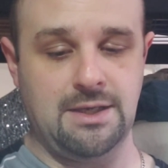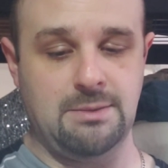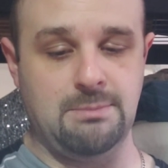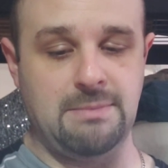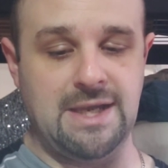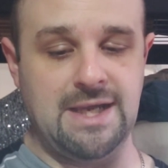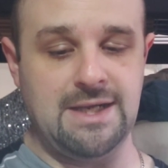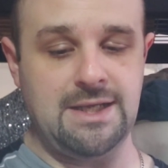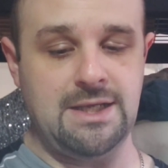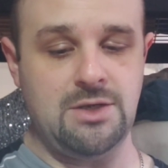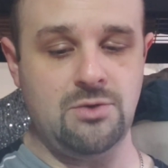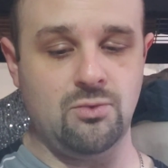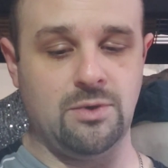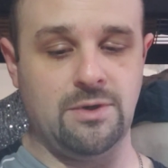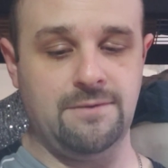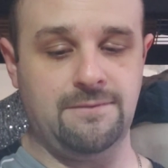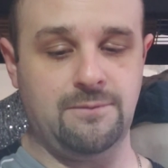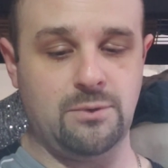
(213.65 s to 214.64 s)
Manny,
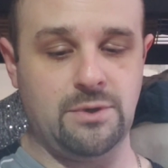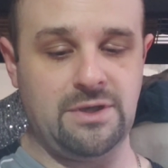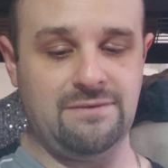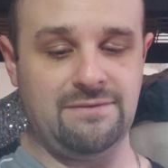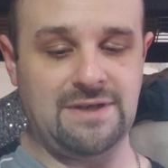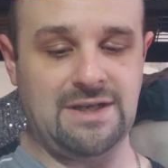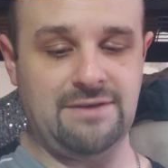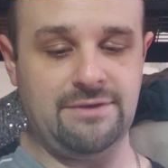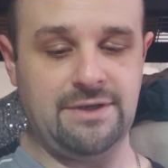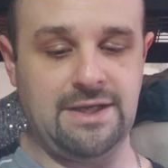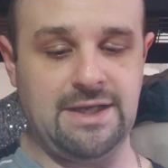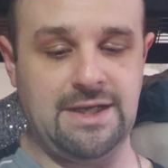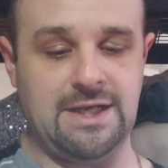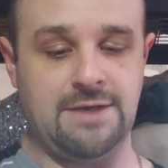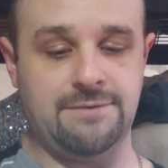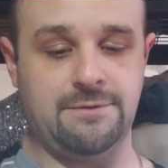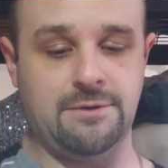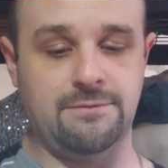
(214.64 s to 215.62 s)

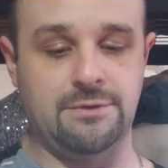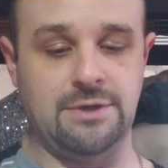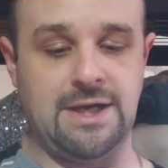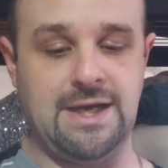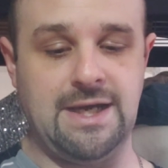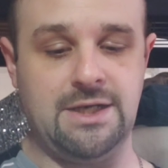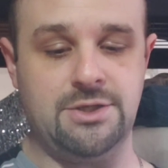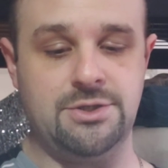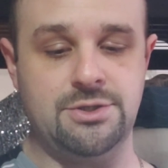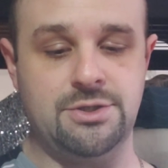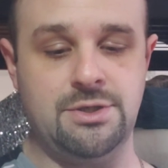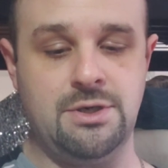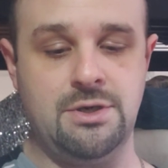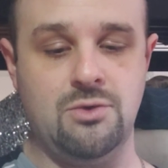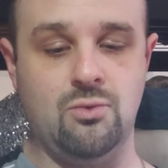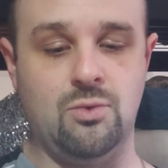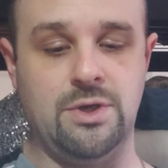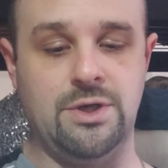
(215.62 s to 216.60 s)
145.5 over
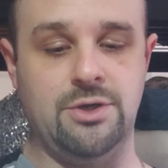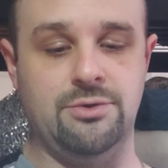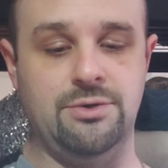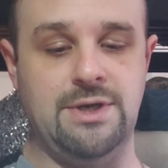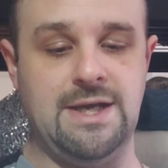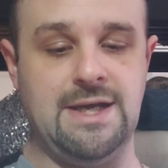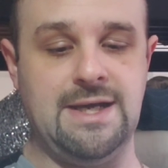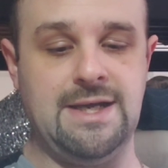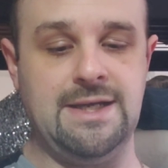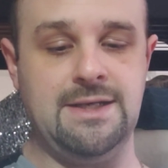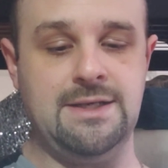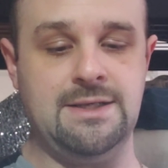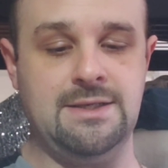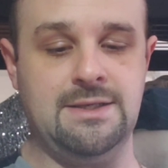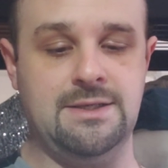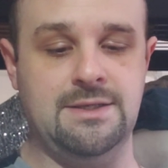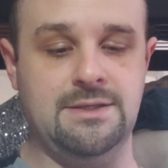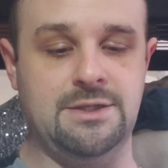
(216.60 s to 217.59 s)
Hector,
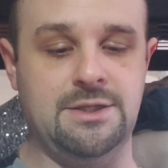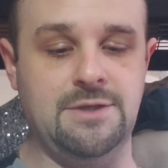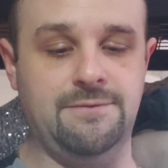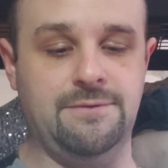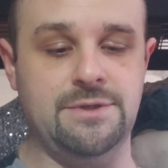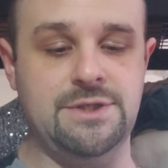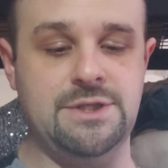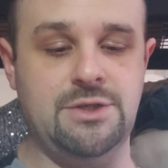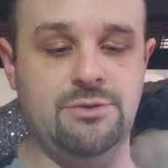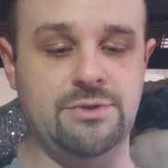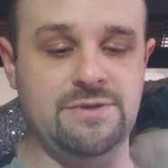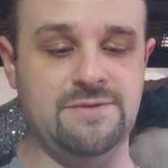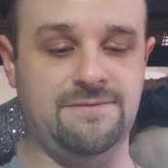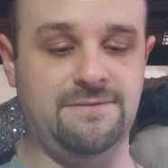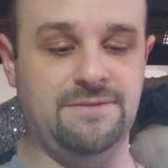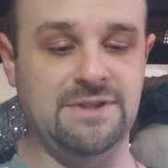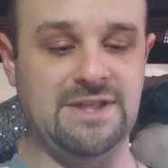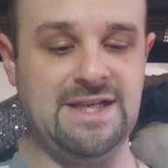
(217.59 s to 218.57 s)
109. Difference here was
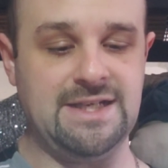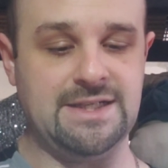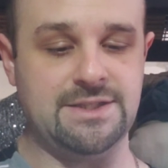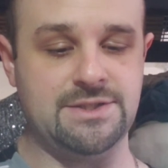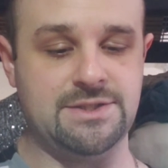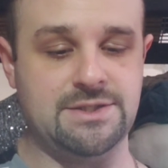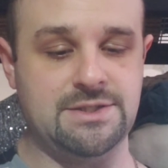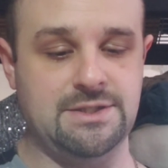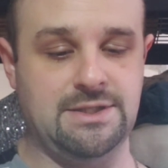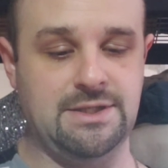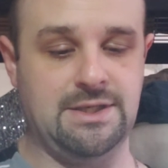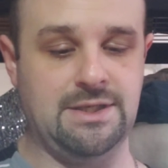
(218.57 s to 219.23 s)
flex.